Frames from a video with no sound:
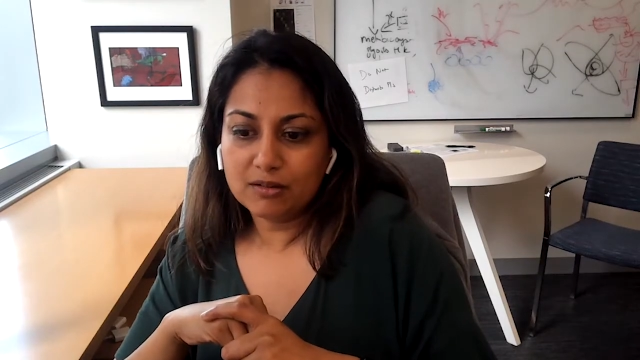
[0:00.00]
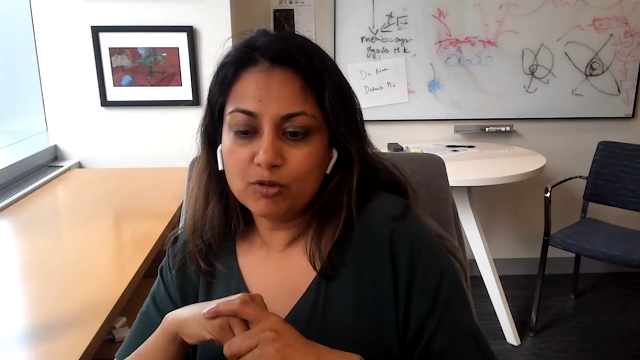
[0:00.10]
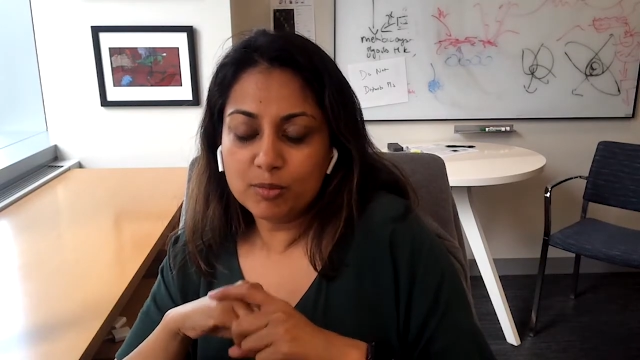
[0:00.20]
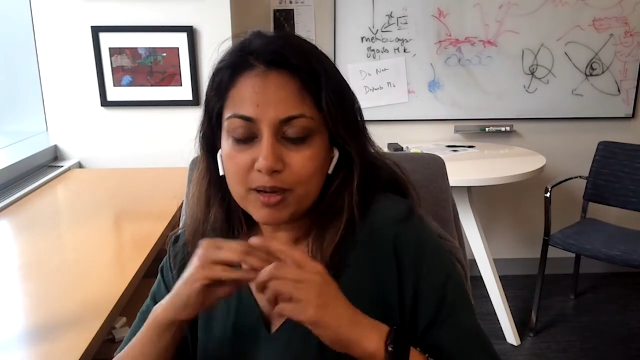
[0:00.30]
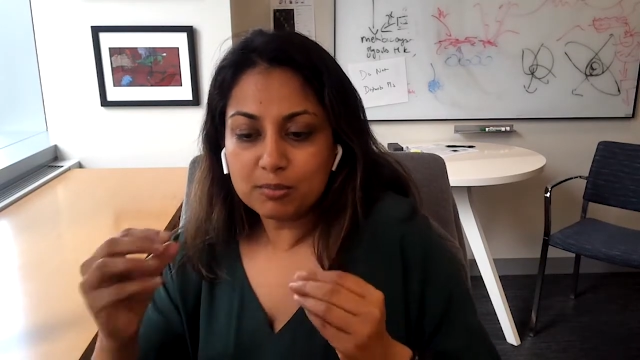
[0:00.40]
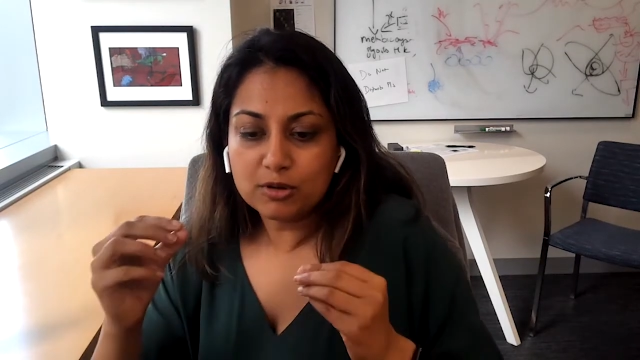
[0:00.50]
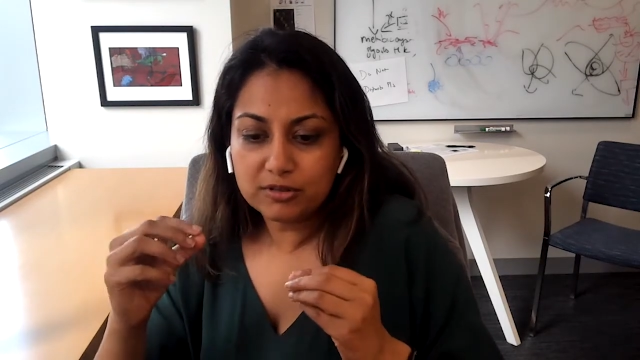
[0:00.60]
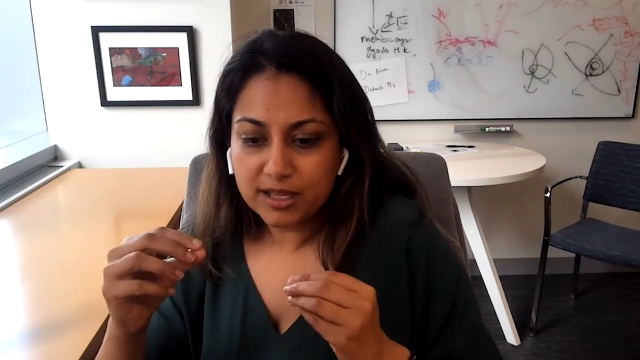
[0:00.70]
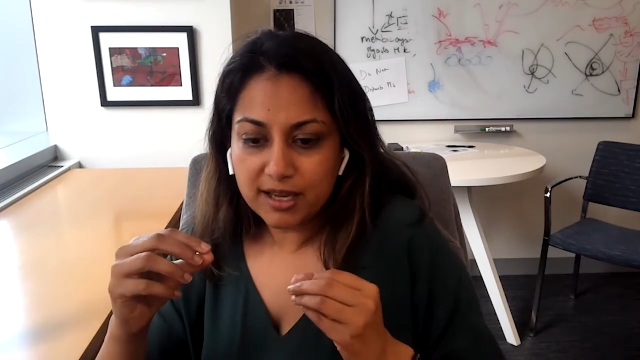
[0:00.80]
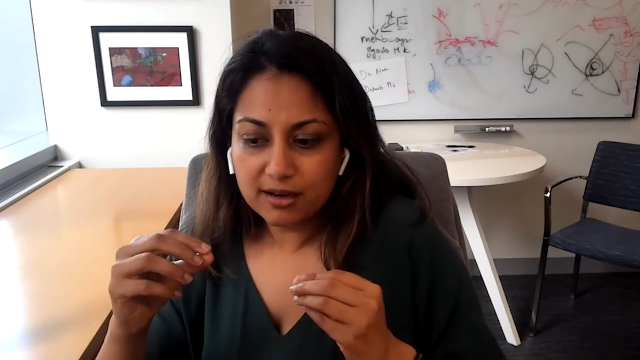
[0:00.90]
remember
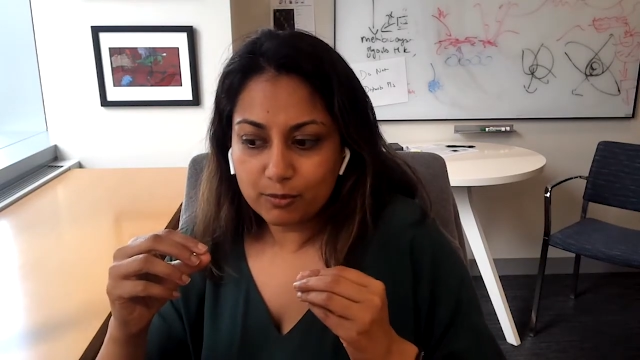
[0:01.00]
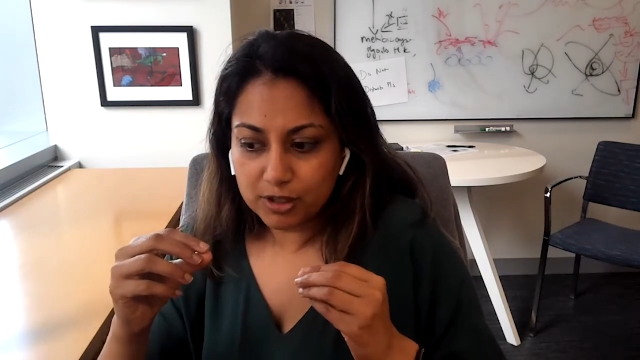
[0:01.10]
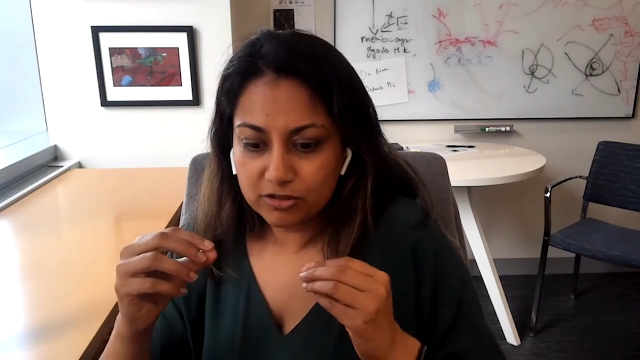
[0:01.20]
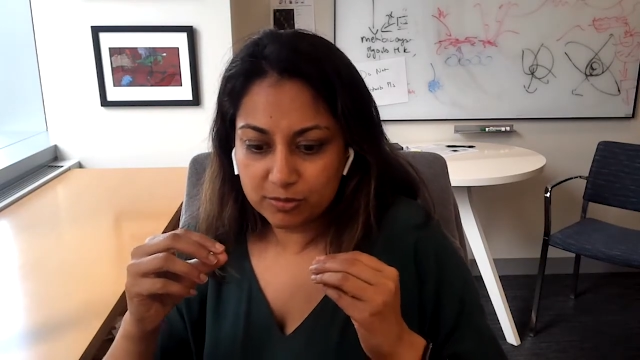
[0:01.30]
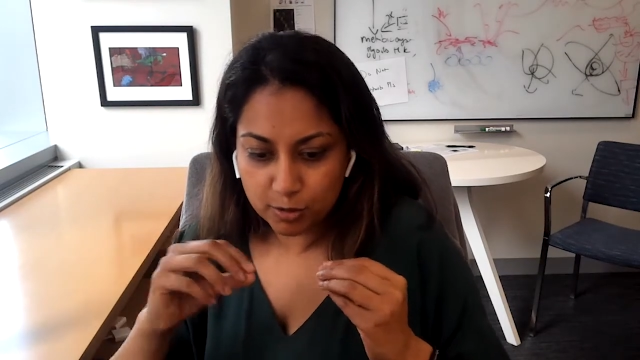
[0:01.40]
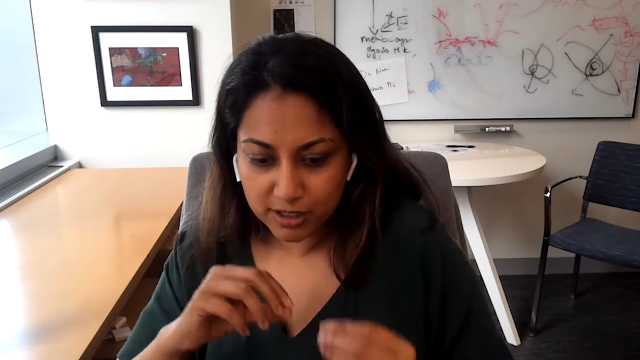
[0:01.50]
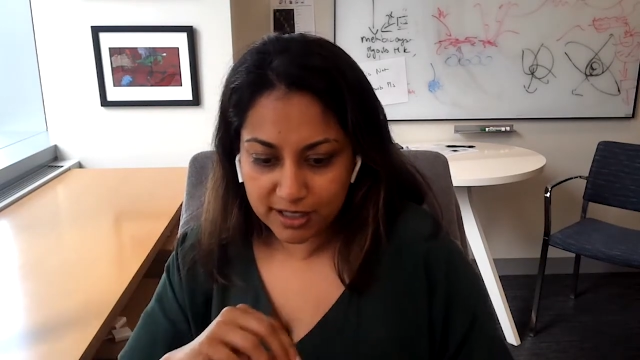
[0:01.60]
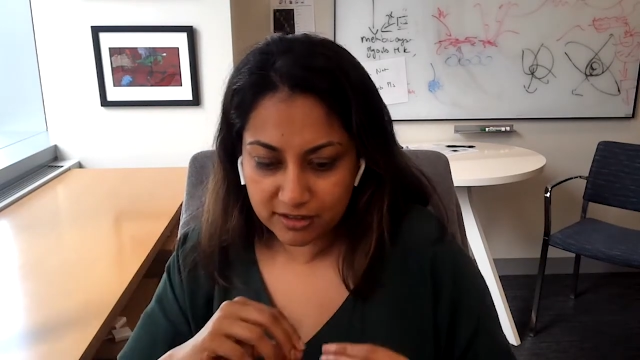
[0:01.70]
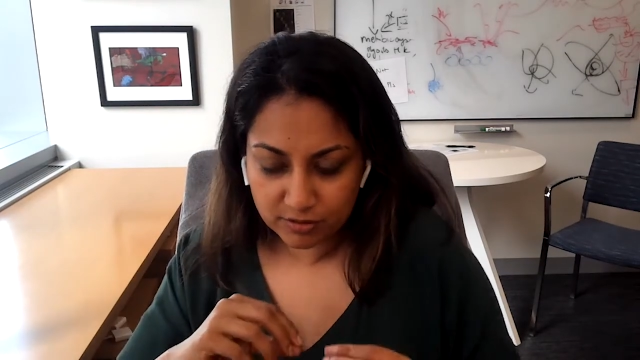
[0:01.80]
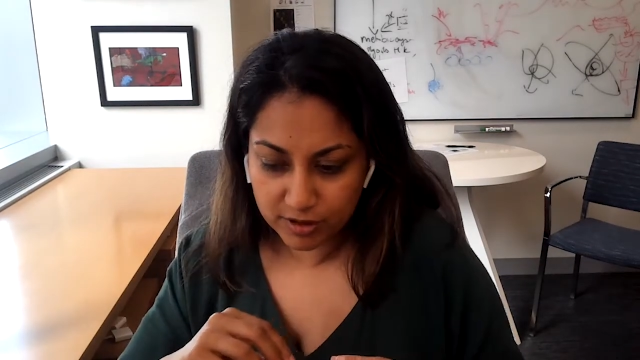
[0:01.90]
that when you support
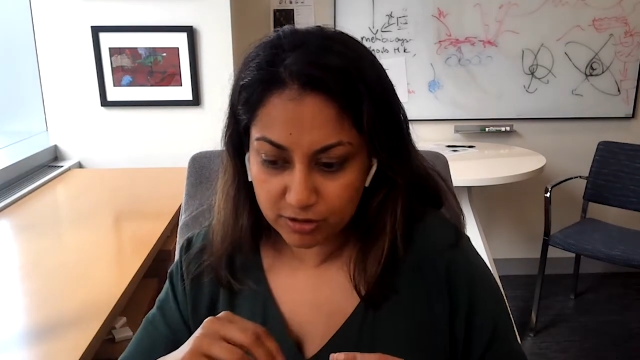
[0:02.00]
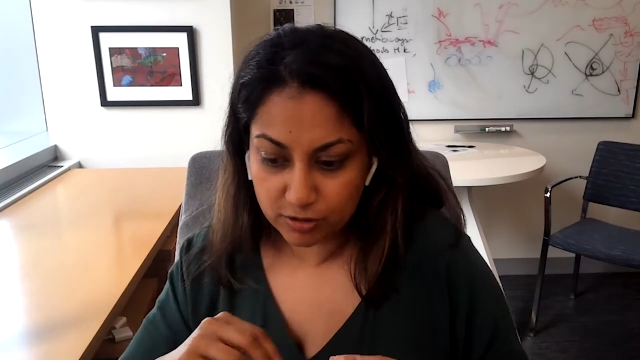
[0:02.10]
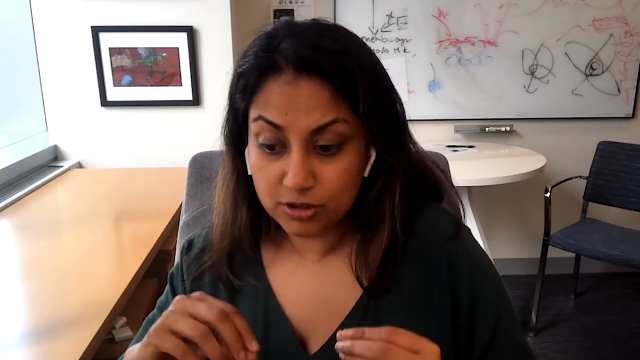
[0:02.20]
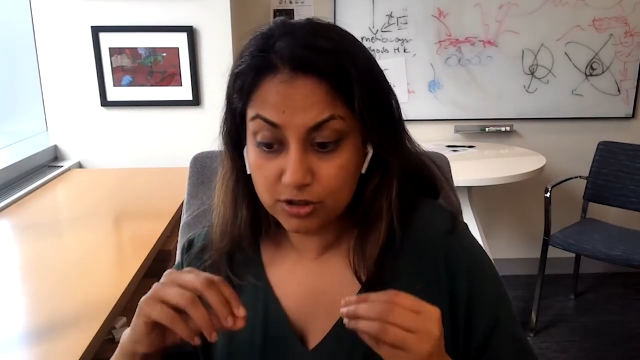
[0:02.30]
cancer research,